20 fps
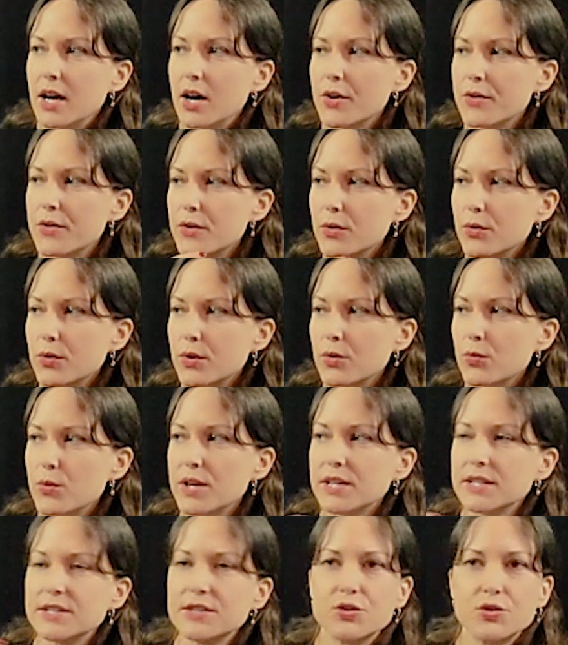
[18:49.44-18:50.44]
although
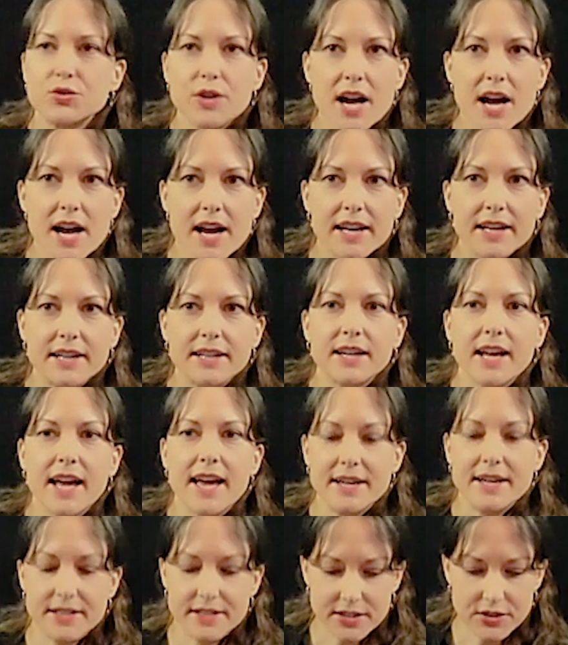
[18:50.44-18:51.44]
we can try
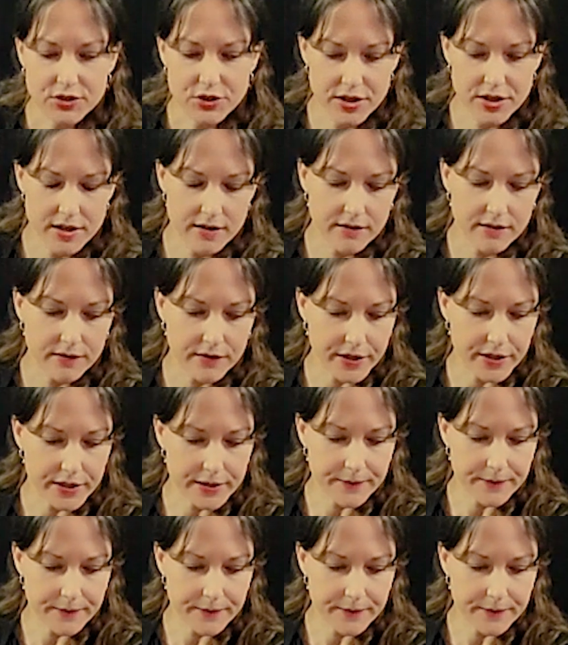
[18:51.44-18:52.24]
and achieve